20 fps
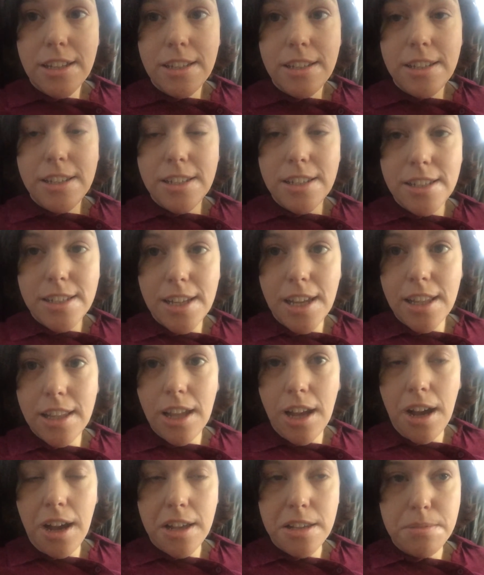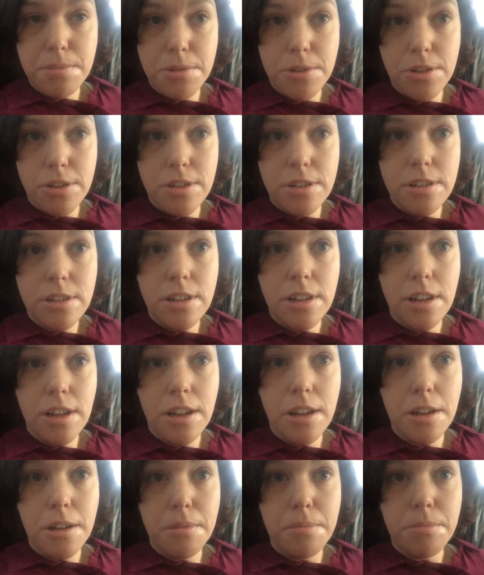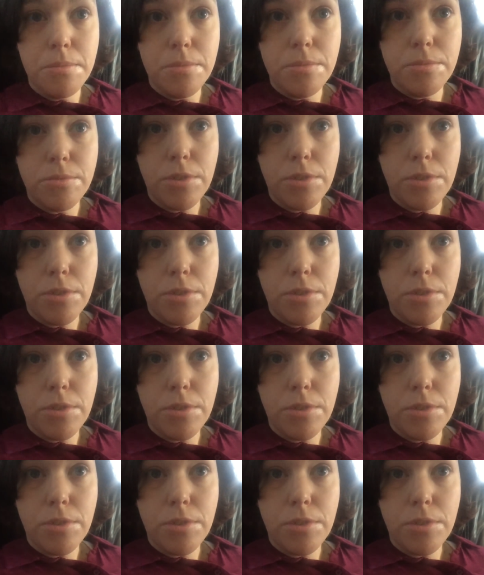didn't stay at the hospital um,